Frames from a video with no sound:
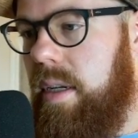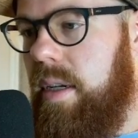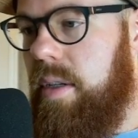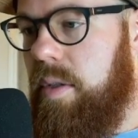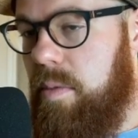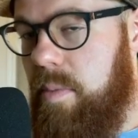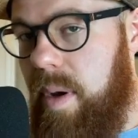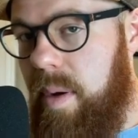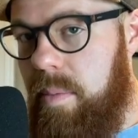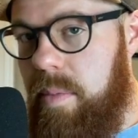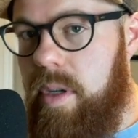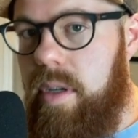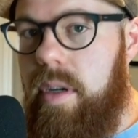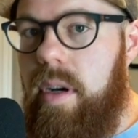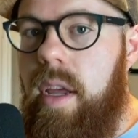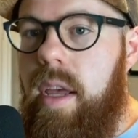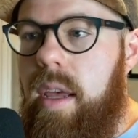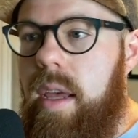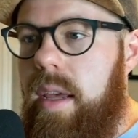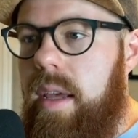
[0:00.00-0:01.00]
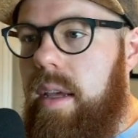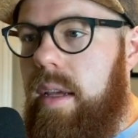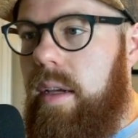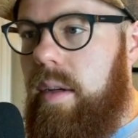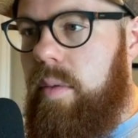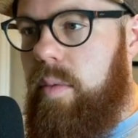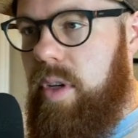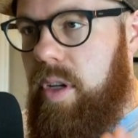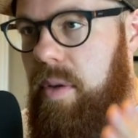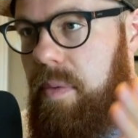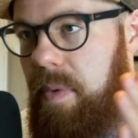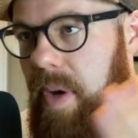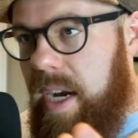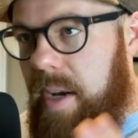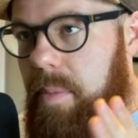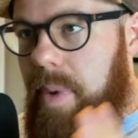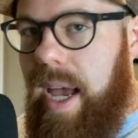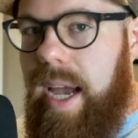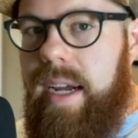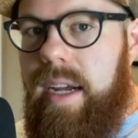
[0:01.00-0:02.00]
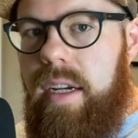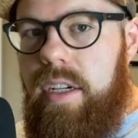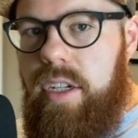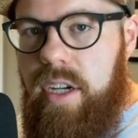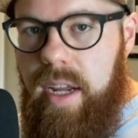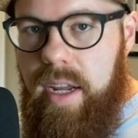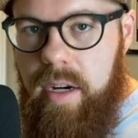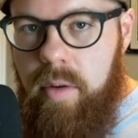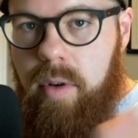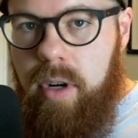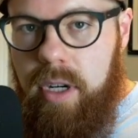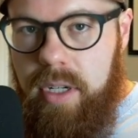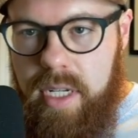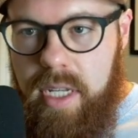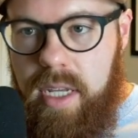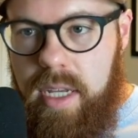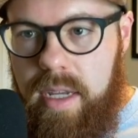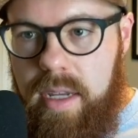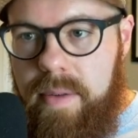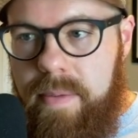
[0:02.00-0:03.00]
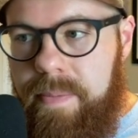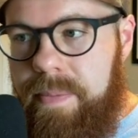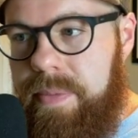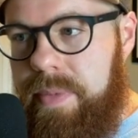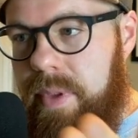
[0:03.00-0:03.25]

Because remember, when you find package NanoRT,